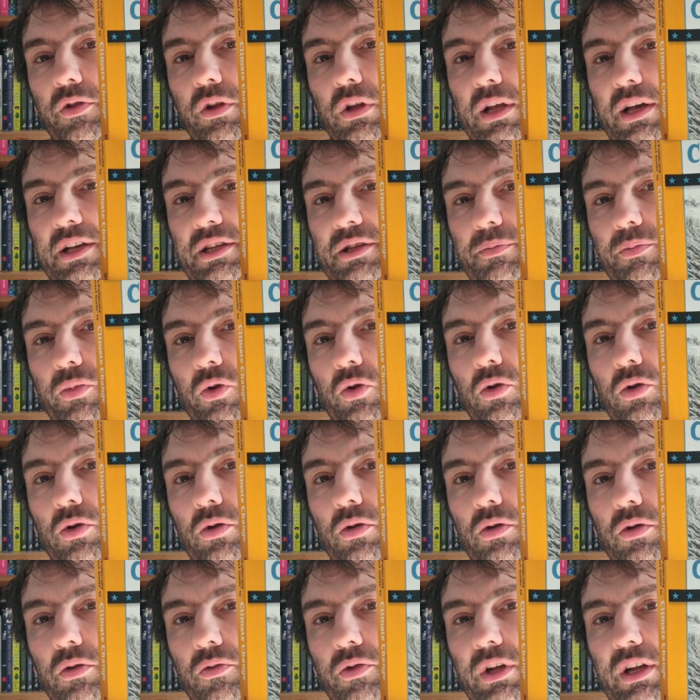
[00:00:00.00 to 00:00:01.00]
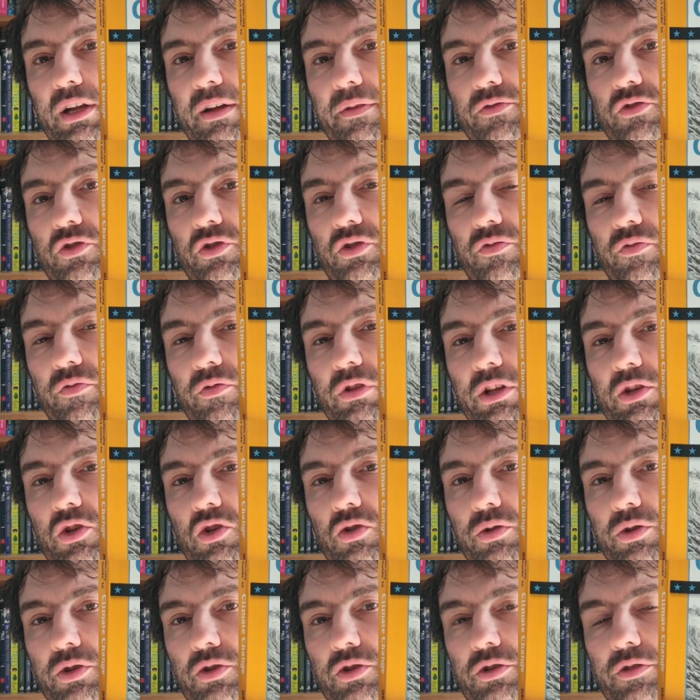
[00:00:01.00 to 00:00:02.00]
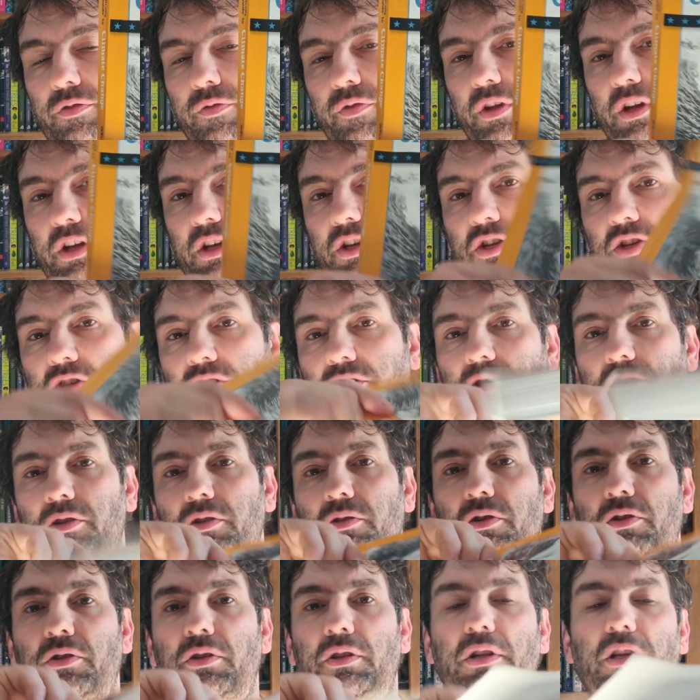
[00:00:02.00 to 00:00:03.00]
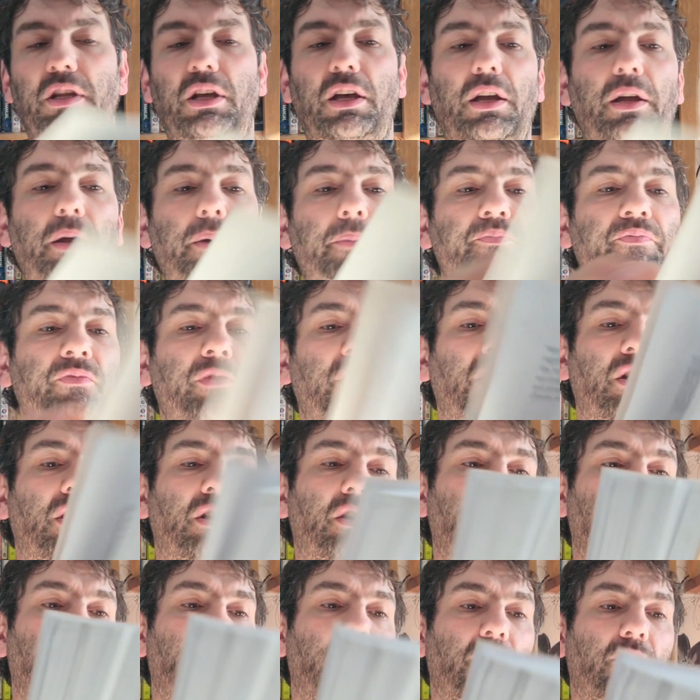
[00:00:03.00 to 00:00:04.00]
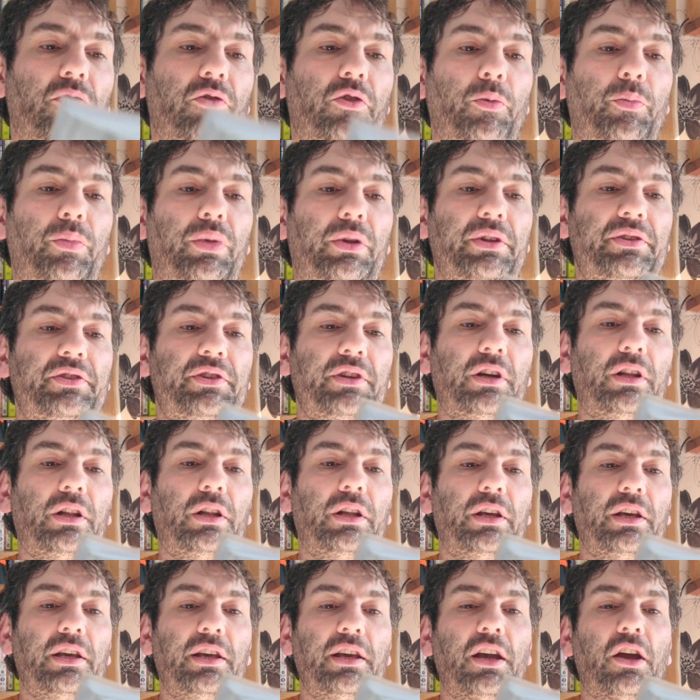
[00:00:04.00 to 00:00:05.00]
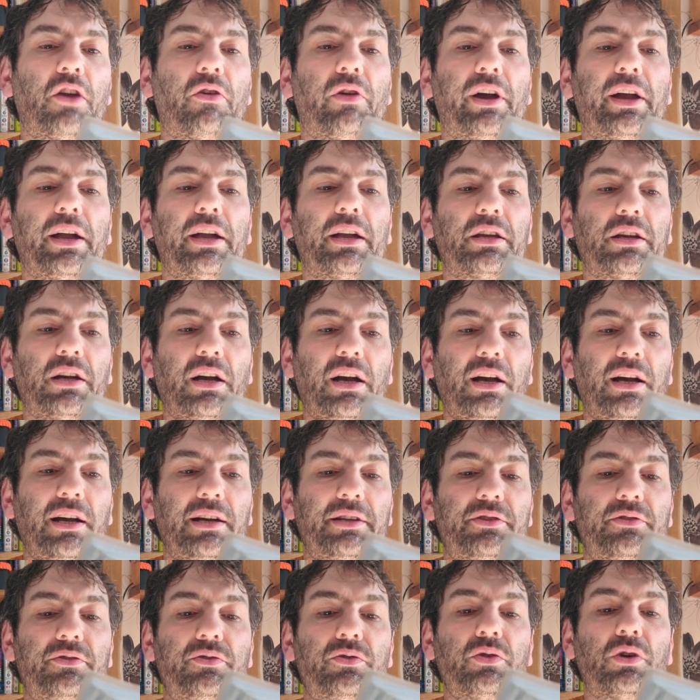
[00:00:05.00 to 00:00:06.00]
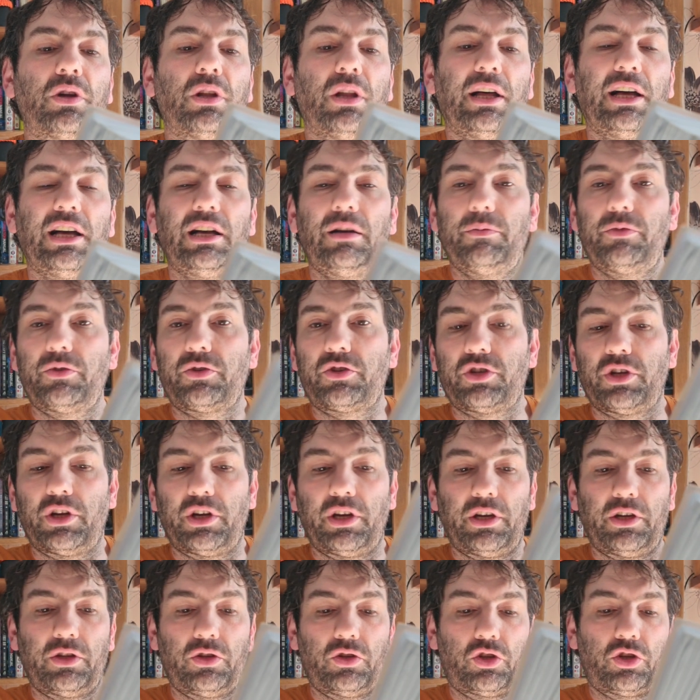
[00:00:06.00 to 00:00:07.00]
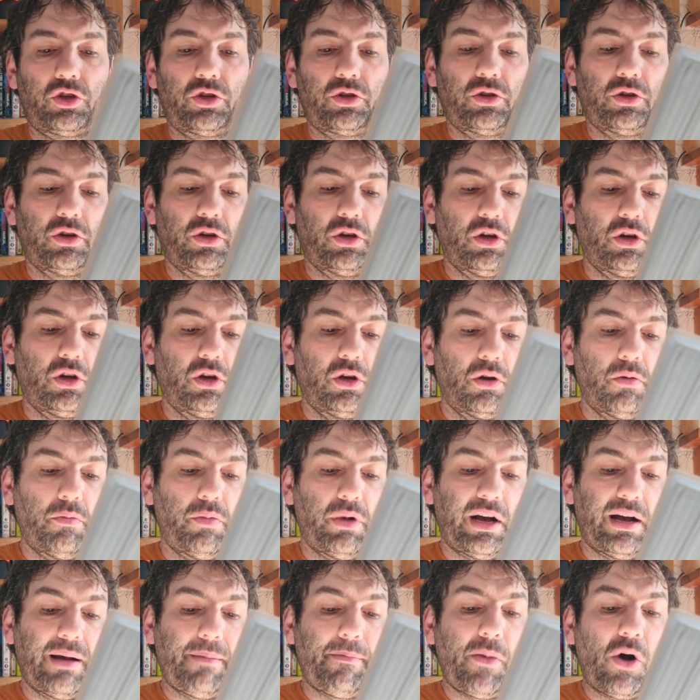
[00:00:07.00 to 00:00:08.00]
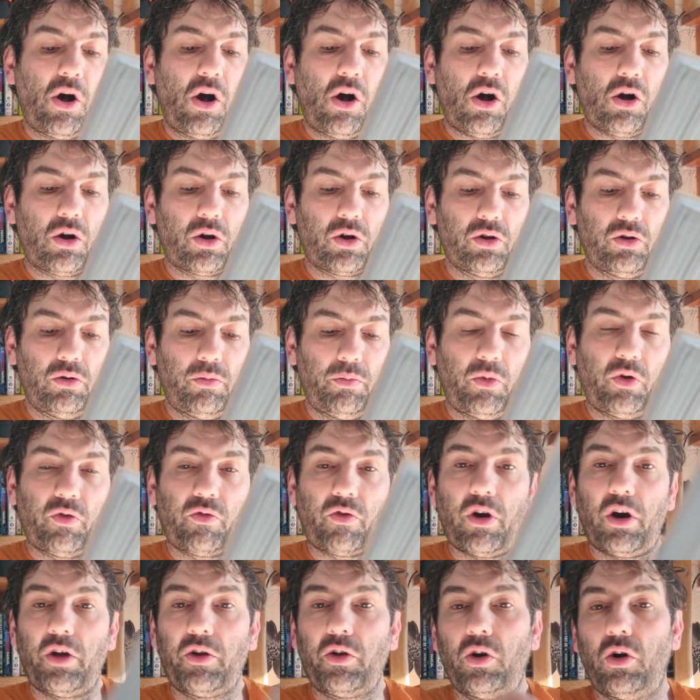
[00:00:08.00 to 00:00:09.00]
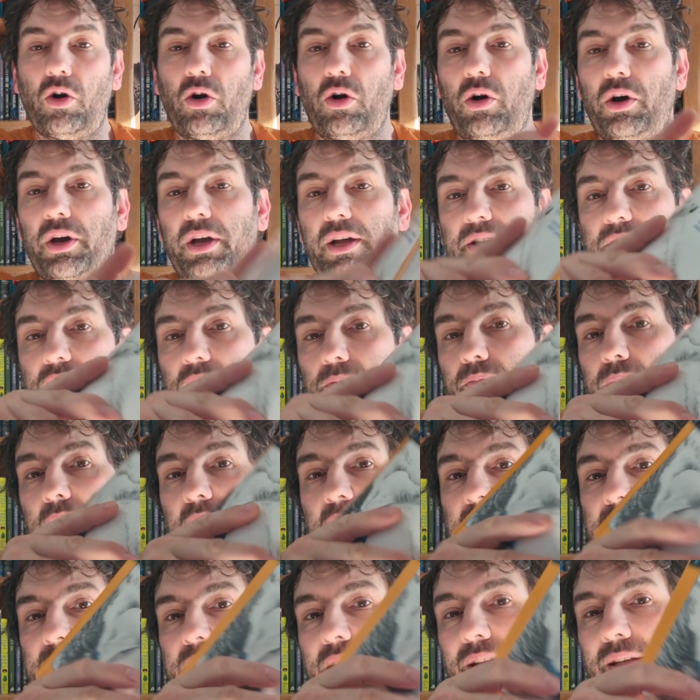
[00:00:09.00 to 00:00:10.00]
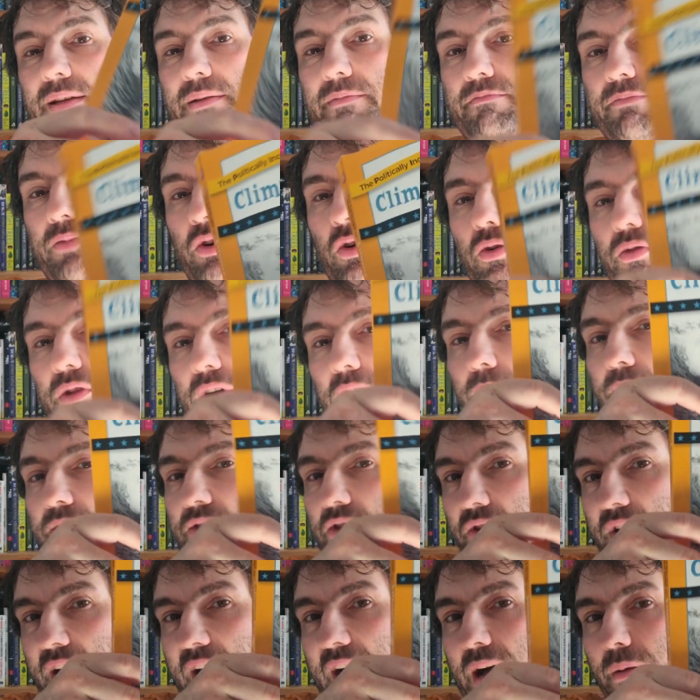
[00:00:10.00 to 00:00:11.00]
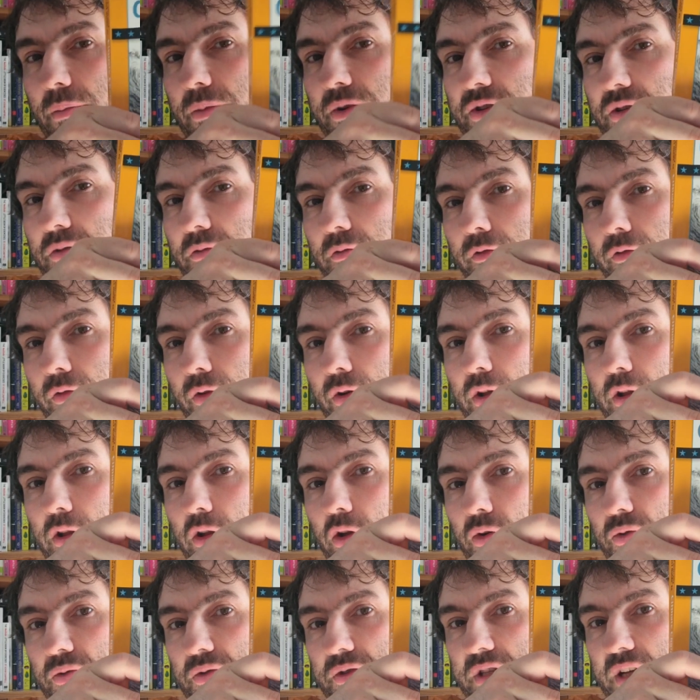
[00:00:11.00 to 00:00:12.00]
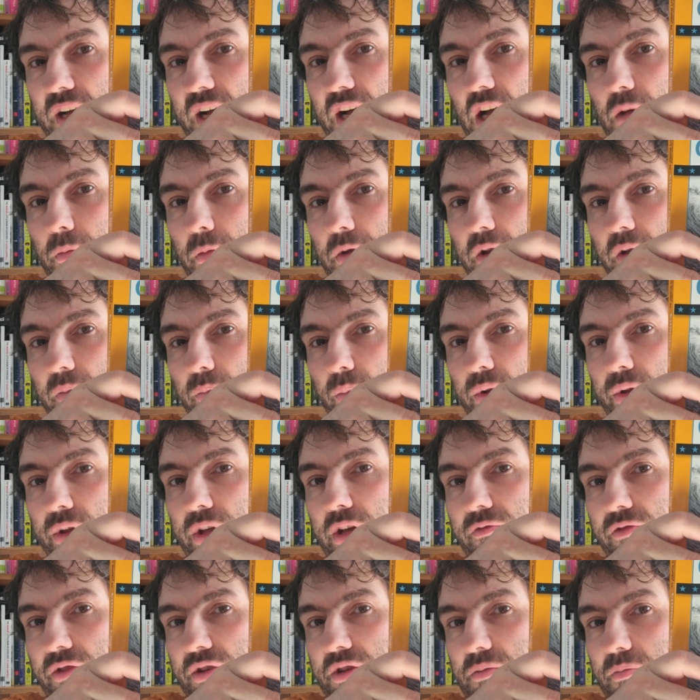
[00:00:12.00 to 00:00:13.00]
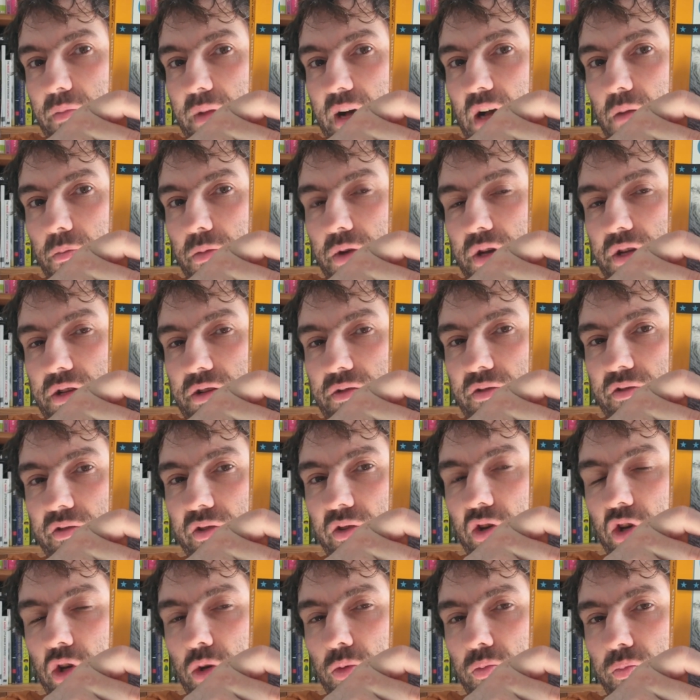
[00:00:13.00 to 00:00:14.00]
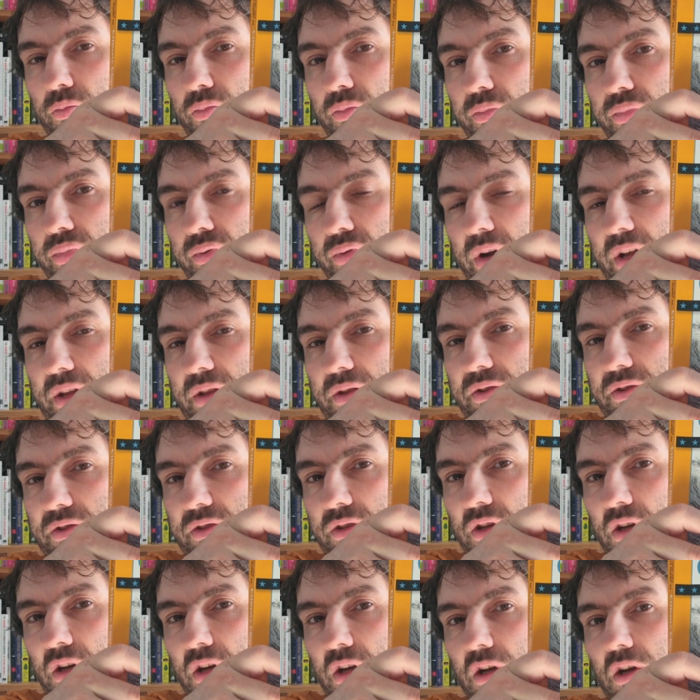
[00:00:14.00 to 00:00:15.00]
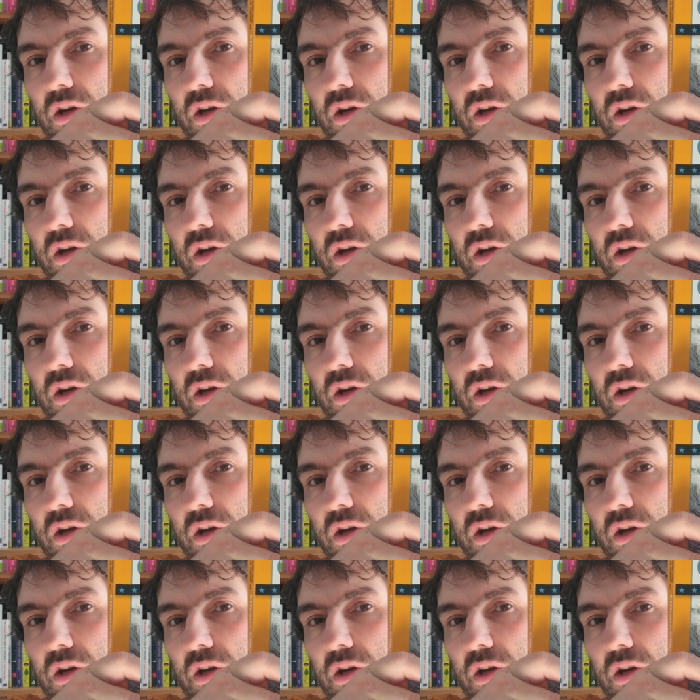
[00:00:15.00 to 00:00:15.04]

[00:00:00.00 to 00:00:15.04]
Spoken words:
the last book that I've just literally just finished the other day, The Politically Incorrect Guide to Climate Change by Marc Morano. It's a best-selling book that was on Amazon for a long time, and I believe this might be its third print